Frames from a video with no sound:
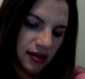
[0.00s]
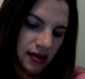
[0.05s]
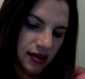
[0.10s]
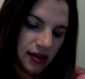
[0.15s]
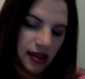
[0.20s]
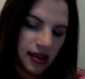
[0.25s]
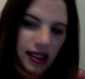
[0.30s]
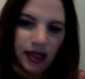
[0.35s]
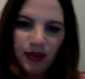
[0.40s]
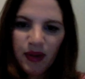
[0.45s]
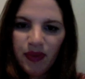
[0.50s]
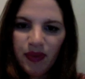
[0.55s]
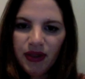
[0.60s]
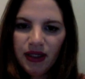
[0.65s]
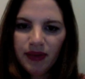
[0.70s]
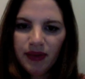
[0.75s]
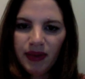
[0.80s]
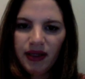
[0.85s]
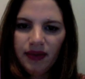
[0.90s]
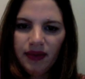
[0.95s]
Yummy
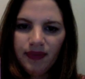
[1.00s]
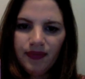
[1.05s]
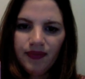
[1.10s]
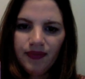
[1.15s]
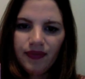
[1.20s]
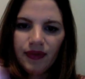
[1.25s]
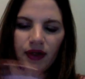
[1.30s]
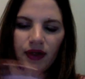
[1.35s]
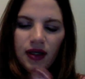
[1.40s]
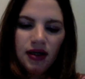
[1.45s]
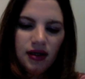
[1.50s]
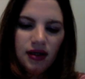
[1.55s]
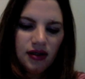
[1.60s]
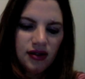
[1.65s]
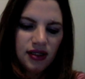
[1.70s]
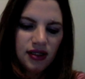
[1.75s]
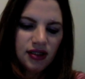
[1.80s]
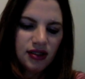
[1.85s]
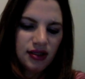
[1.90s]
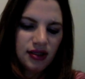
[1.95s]
Plummy.
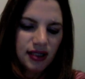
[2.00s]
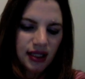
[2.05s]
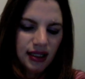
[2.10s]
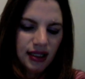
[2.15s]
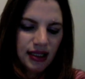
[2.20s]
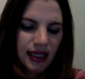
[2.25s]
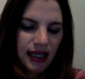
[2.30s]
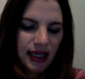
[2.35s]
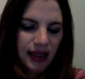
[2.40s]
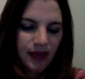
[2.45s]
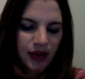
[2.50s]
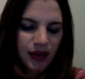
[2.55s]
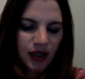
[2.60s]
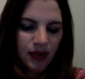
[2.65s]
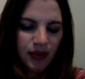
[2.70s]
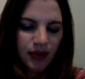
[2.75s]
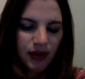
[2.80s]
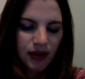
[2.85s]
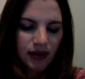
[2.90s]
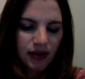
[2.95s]
So it's just like a light
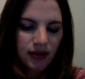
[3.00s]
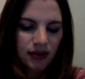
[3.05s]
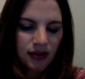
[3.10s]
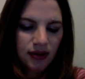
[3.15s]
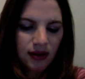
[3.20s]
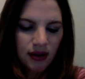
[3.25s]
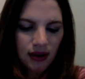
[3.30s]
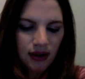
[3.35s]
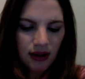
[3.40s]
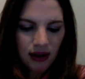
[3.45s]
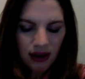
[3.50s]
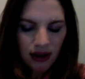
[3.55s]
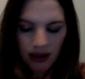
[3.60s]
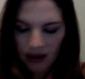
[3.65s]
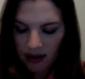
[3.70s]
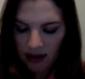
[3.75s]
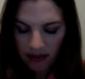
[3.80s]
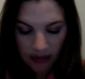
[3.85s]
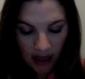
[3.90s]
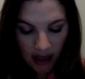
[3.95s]
purple.
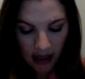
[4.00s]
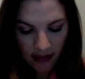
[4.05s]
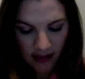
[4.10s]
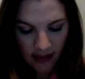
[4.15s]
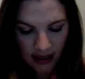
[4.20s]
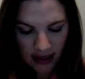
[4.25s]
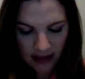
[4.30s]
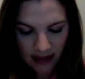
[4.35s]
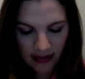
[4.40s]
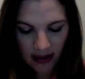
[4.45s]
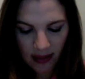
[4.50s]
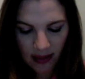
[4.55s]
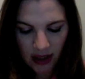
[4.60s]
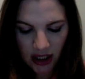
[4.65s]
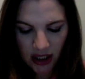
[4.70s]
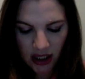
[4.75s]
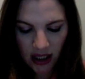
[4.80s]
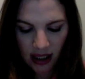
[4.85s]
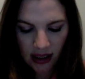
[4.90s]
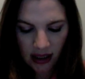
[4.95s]
None of these have that much
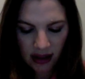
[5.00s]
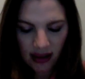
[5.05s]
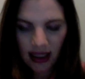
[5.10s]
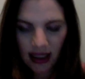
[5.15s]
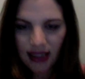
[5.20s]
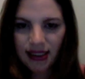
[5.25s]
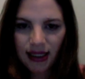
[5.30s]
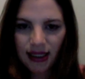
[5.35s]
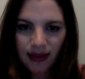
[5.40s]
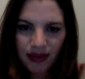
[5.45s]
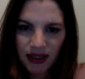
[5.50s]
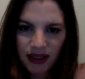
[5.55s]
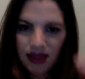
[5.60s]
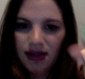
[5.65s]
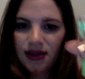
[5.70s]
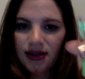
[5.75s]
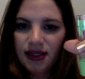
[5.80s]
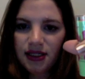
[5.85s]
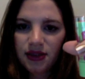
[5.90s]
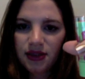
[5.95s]
color except
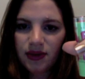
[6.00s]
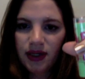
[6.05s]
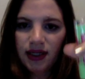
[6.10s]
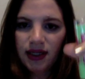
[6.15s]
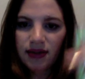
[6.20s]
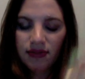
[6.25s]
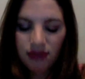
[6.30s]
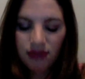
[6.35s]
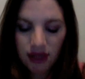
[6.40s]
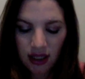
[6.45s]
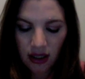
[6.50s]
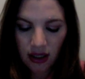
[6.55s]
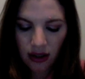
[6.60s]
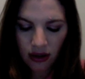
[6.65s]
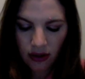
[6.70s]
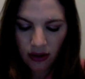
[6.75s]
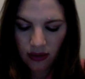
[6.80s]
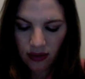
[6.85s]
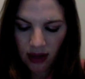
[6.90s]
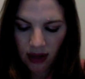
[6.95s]
this one.
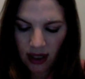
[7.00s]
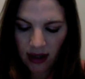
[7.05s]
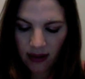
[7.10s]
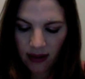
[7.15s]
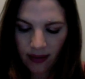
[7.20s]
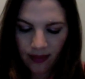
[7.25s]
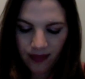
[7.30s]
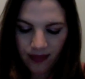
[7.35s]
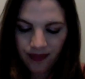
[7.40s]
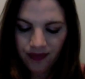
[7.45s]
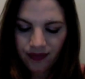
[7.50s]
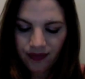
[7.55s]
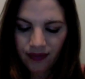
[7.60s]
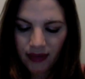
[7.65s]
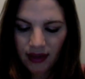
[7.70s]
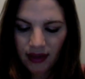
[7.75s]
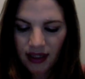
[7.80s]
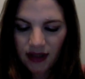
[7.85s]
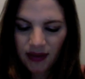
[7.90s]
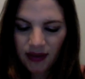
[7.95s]
So
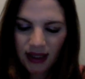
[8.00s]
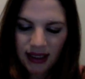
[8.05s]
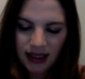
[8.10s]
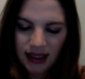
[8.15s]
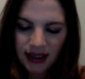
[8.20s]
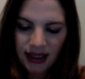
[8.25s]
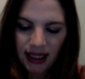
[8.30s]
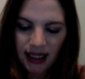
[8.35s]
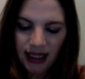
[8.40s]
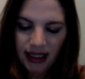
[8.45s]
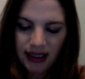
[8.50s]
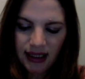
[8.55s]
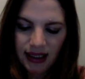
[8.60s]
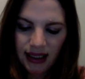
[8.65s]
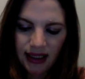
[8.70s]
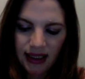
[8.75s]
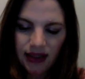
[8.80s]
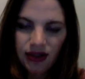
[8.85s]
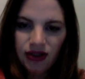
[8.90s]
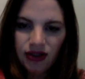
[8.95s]
this one has a tiny
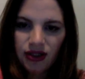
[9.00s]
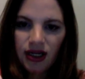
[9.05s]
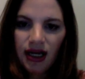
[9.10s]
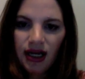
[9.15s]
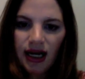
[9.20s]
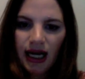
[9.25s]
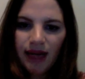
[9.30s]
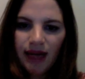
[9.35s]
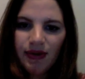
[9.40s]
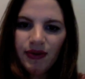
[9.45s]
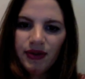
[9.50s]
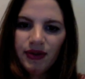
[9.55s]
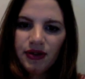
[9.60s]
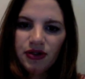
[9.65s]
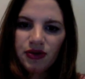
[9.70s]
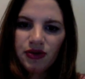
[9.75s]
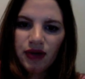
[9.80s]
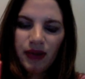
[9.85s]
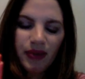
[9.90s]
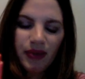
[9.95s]
tinge. I mean, when you
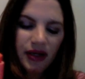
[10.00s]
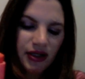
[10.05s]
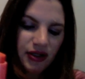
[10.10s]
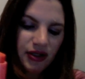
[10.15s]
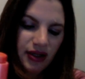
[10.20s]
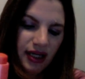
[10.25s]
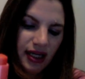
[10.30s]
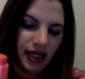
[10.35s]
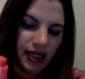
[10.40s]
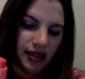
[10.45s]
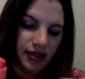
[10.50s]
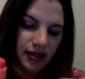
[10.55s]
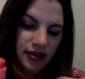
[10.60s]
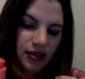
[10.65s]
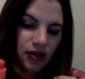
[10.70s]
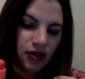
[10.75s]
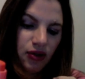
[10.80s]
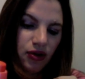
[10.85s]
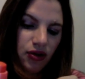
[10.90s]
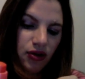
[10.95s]
swipe it on your hand, this is the
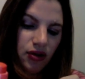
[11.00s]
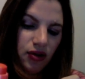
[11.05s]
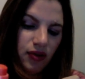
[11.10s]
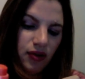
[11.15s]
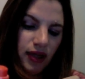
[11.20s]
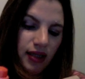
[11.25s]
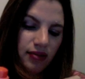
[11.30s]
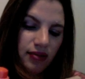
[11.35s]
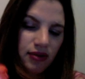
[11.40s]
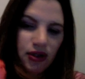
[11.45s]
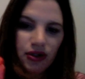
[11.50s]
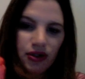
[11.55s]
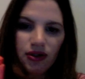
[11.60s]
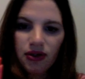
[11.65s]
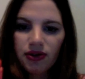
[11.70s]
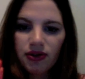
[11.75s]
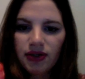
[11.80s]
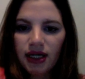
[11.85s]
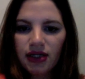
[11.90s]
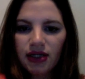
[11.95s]
Coral one, Coral
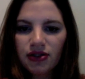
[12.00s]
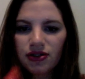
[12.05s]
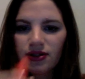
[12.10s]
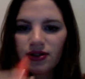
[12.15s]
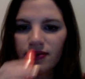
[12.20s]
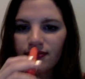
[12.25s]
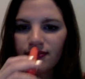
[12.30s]
Crush.